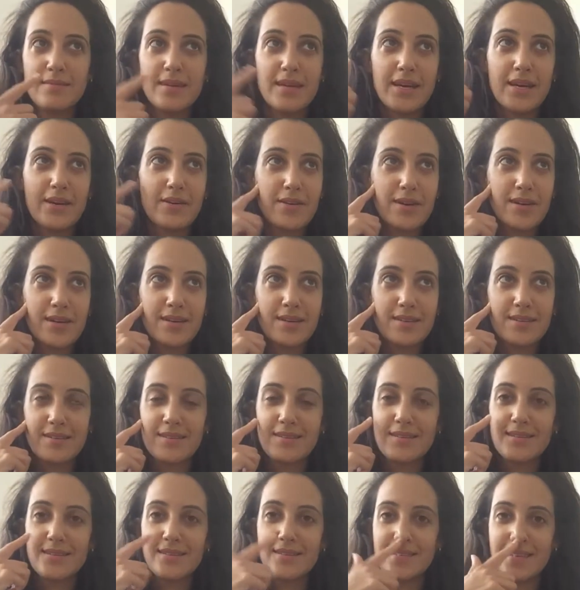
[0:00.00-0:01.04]
hearing,
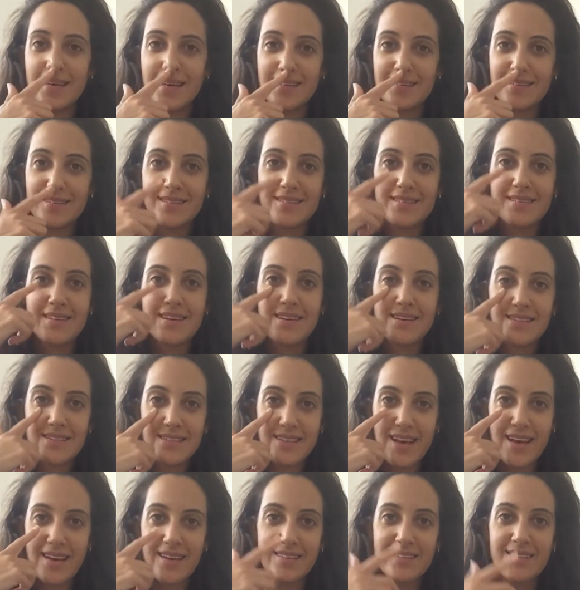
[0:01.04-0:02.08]
sense,
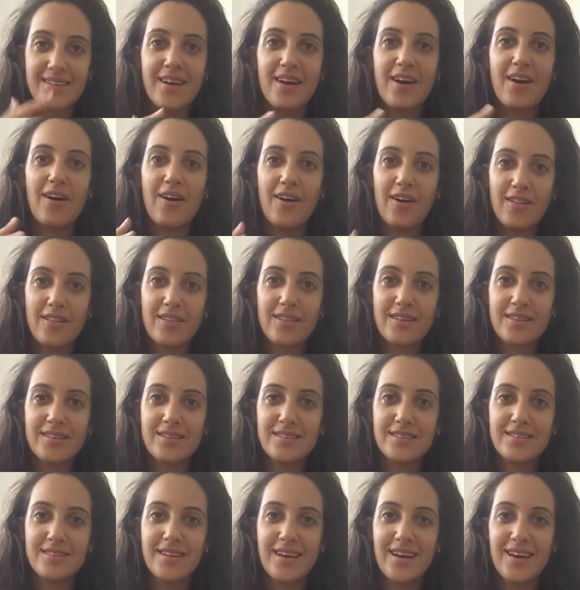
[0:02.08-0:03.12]
sight, all
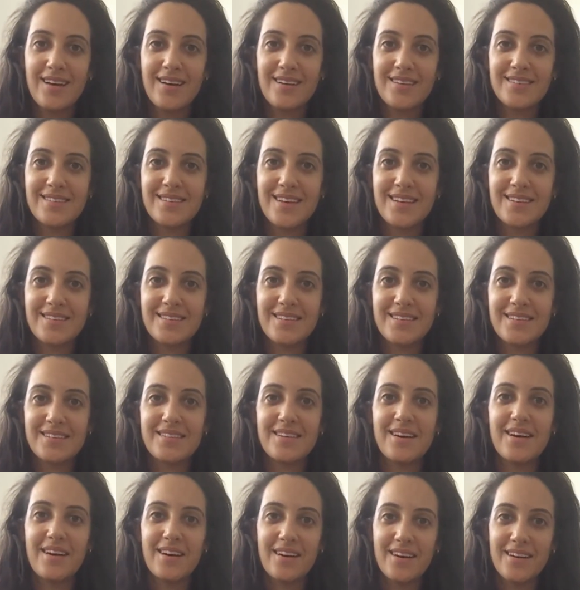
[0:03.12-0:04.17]
these senses
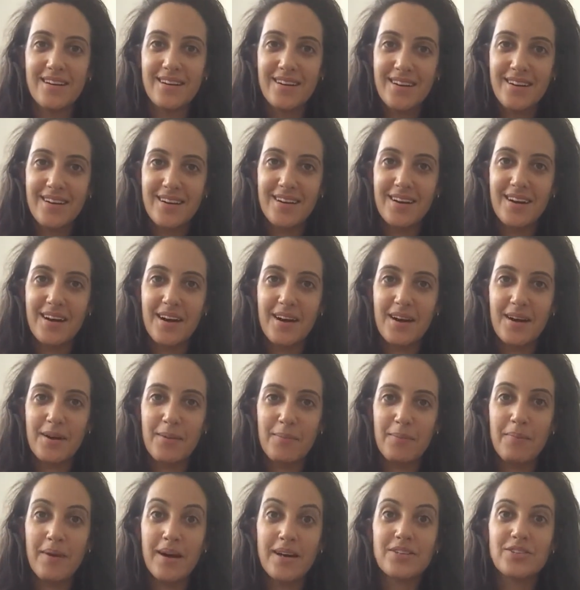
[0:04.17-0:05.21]
are
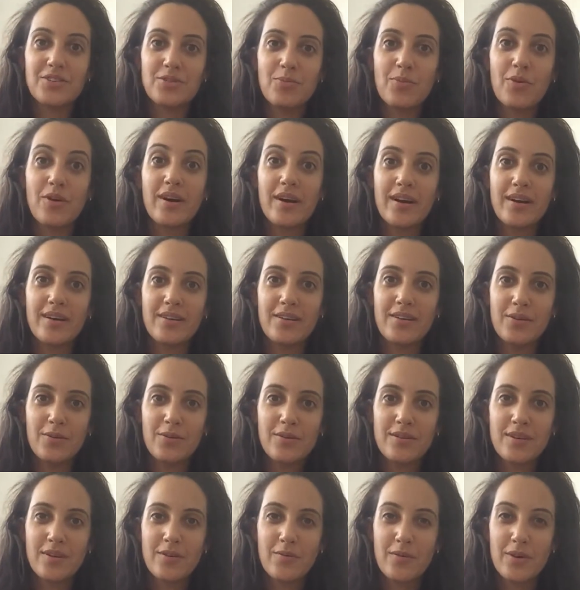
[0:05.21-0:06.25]
much more
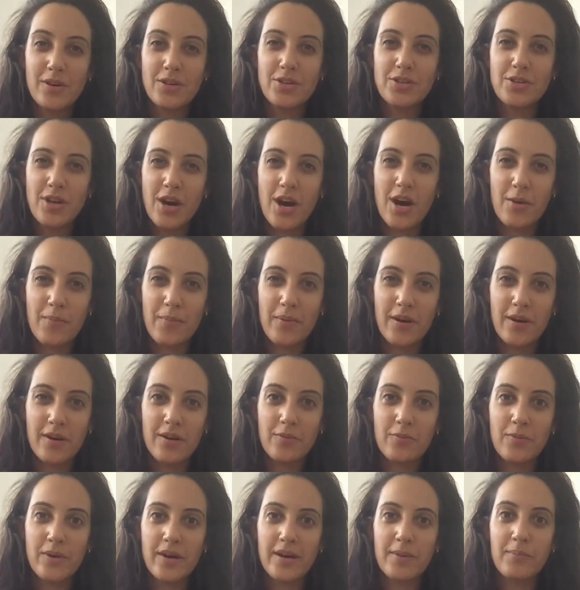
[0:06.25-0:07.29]
acute, and we're sharper
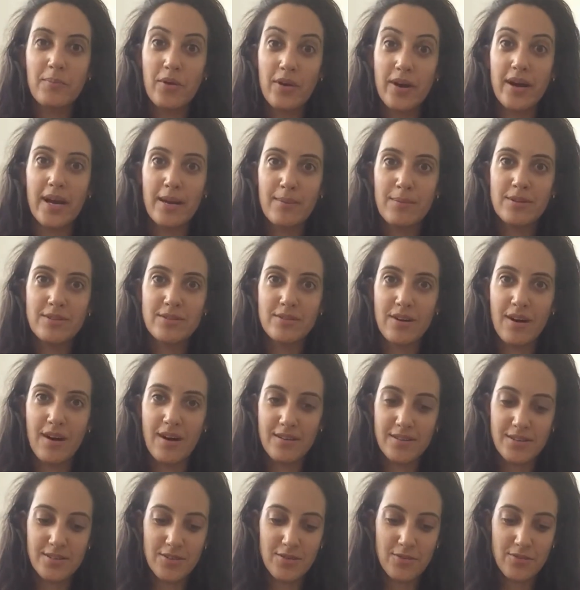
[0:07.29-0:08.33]
and we're more able to
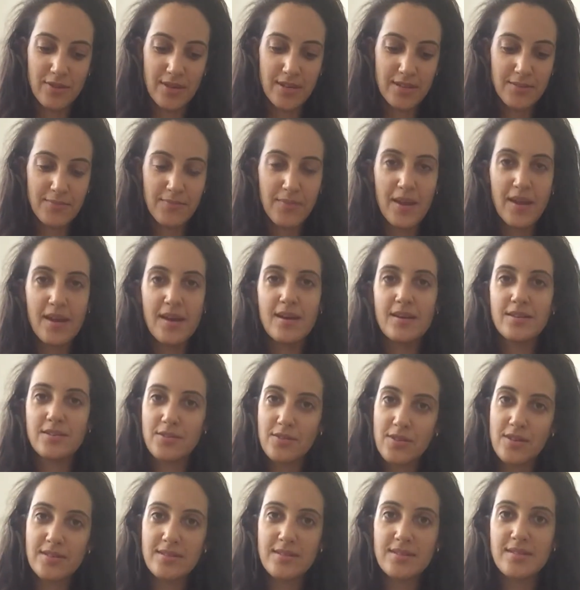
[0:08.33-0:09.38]
concentrate. So
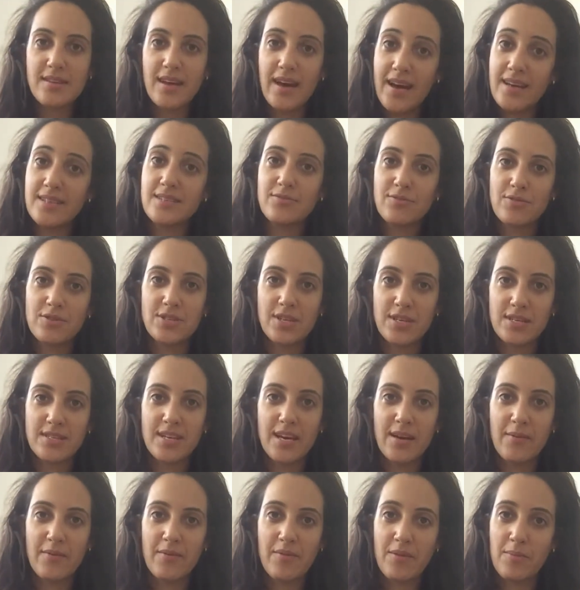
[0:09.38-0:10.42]
this is the estrogen
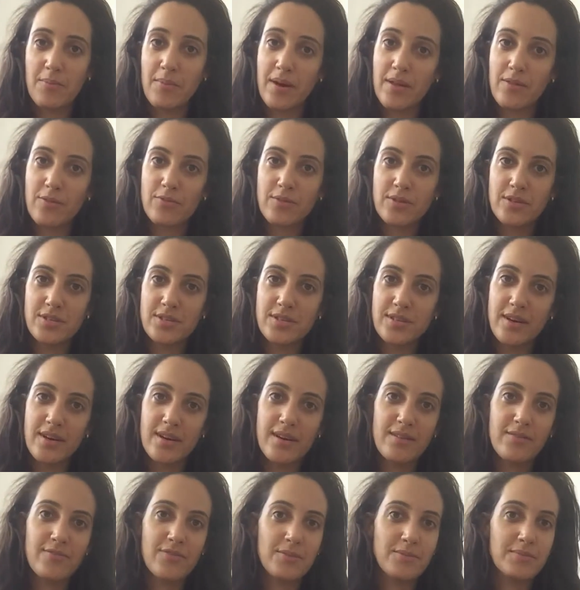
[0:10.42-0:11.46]
time of the month, which
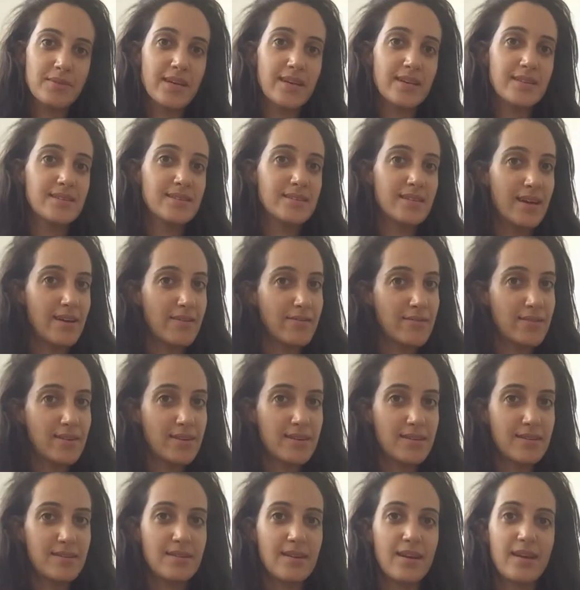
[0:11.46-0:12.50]
started from day
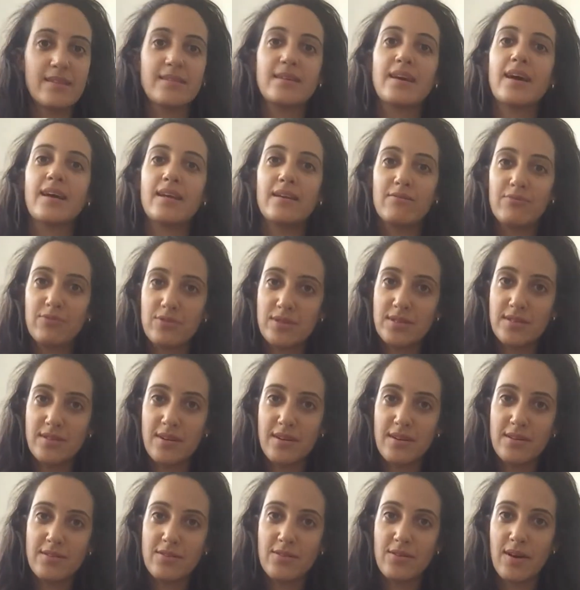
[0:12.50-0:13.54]
7. Again, if we
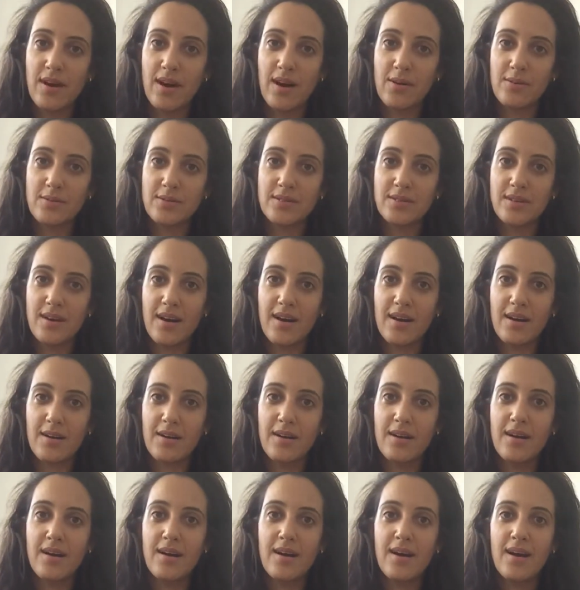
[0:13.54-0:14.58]
started to count our